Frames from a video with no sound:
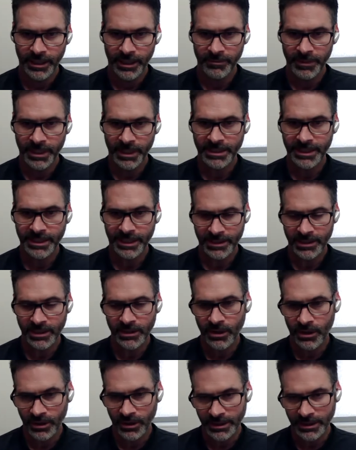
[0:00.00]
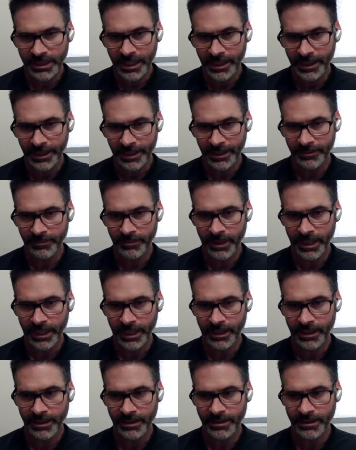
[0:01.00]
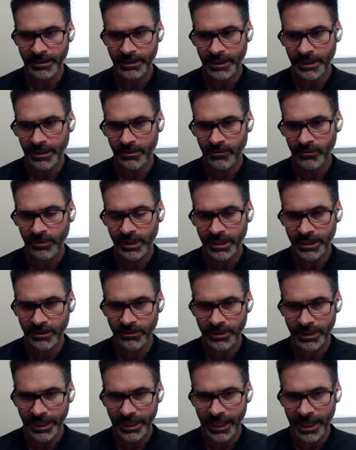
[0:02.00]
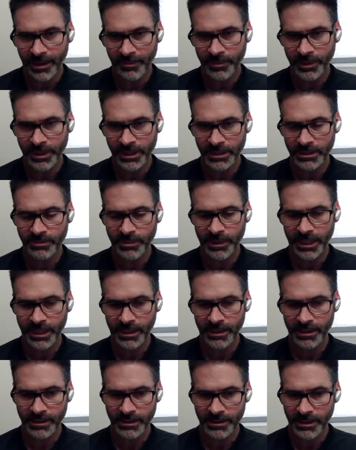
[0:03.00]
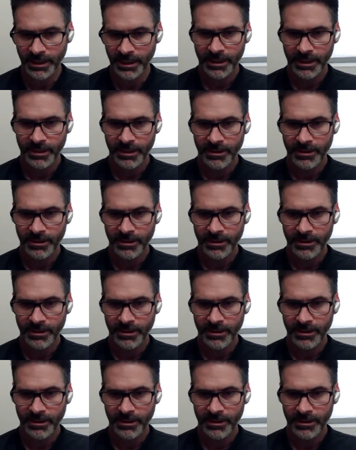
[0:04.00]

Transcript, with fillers: um, it takes a long time and it really only happens because